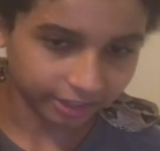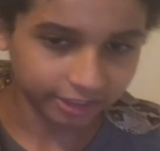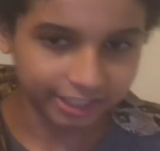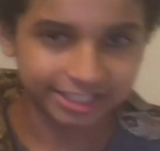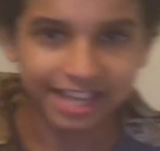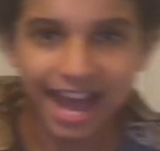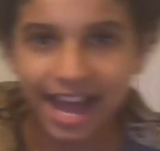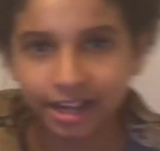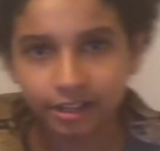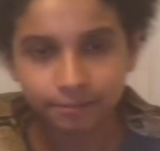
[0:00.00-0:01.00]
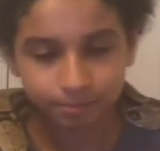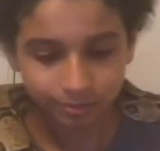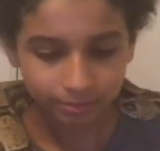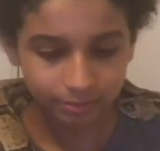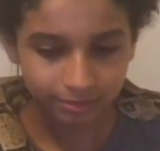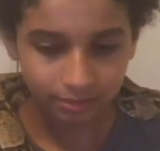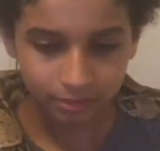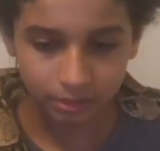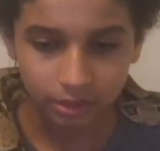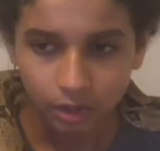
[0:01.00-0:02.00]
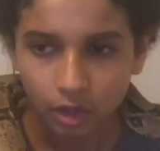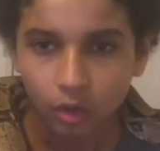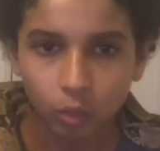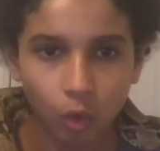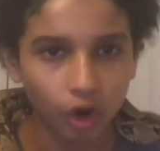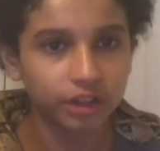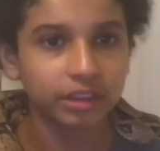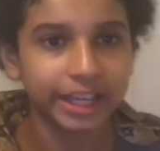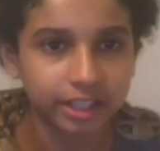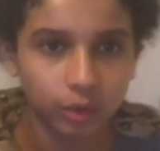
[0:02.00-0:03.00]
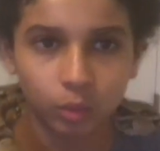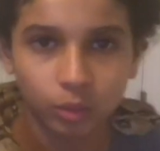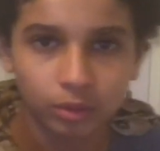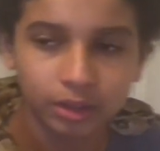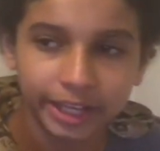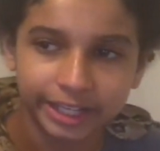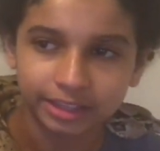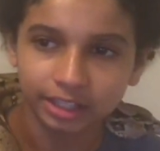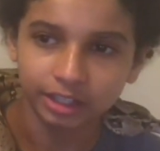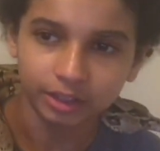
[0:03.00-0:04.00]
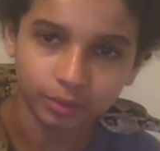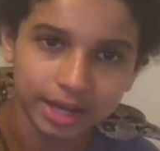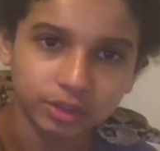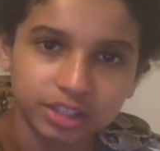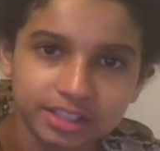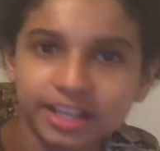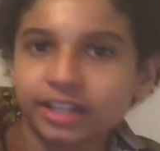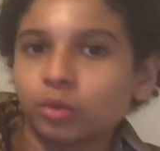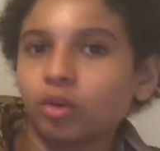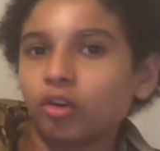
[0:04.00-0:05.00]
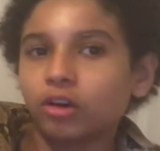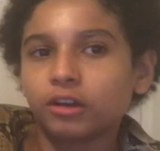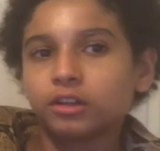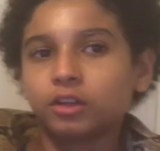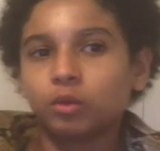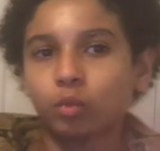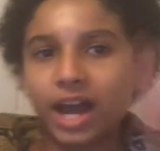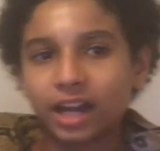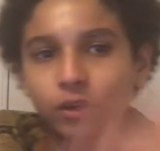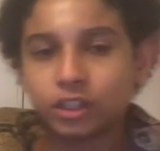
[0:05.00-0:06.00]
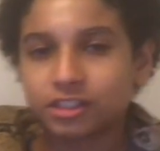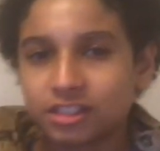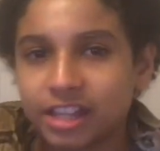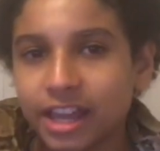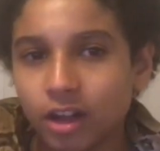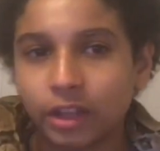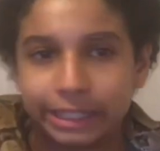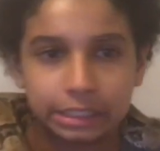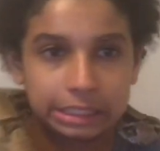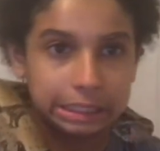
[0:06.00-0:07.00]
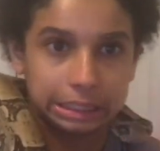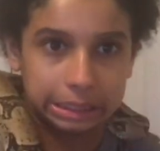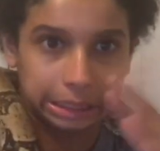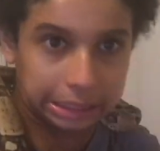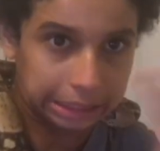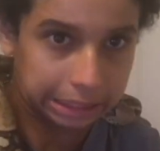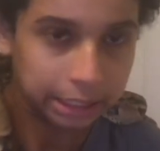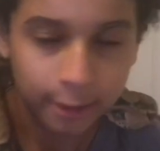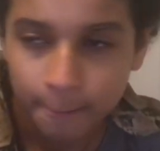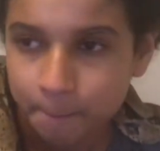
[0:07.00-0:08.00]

either attack, warn like the rattlesnake will rattle its tail like tss,